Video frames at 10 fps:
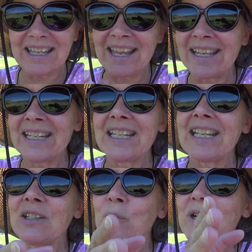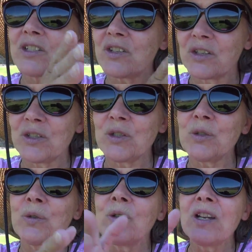any in which the
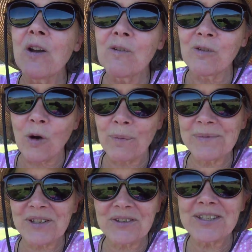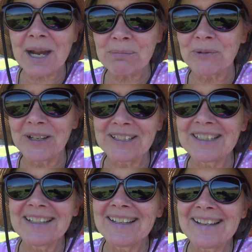two forms are separate.
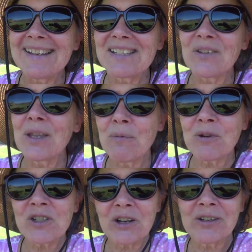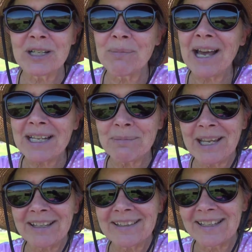So they were sharing a body
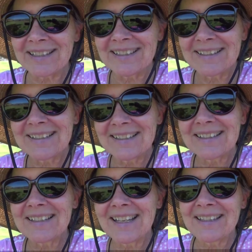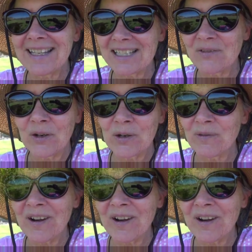back then, and that's very